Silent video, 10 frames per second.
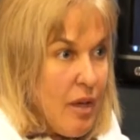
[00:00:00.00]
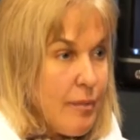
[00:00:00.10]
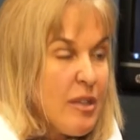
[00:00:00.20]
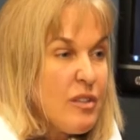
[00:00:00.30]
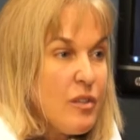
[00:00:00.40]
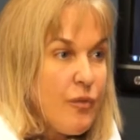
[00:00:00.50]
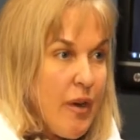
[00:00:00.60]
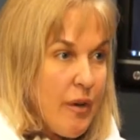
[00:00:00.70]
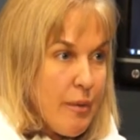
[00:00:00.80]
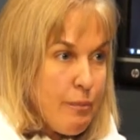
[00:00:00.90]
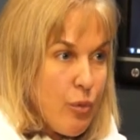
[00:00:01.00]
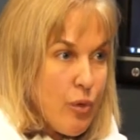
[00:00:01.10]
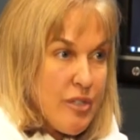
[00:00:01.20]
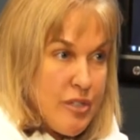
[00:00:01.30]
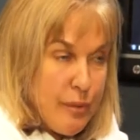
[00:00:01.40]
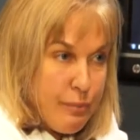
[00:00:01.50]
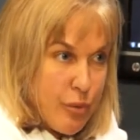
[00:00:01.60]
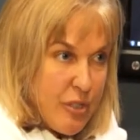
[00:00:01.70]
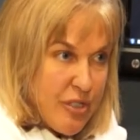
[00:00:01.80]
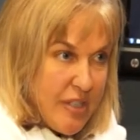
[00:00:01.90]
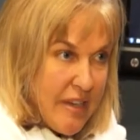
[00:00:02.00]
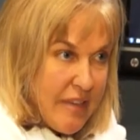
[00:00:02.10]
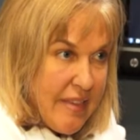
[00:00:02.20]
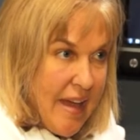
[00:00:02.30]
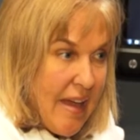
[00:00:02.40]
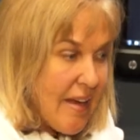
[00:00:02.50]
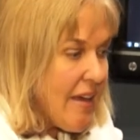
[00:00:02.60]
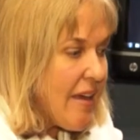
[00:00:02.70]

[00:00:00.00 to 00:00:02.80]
Because it's very important to appreciate that.